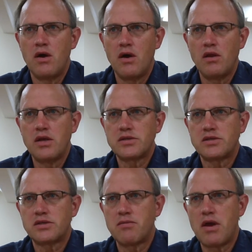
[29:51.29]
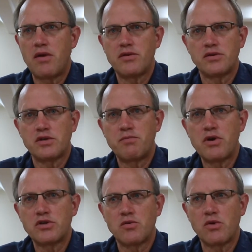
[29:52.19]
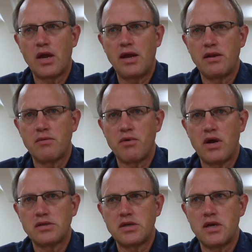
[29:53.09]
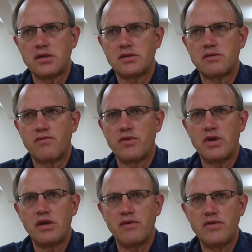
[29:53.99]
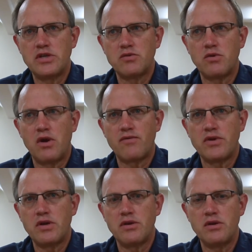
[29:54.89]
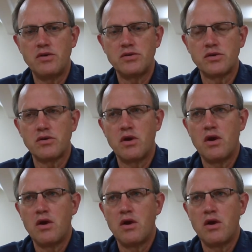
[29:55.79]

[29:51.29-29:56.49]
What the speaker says: unless somehow there's a spiritual gain in the process for the individual, not for the end user,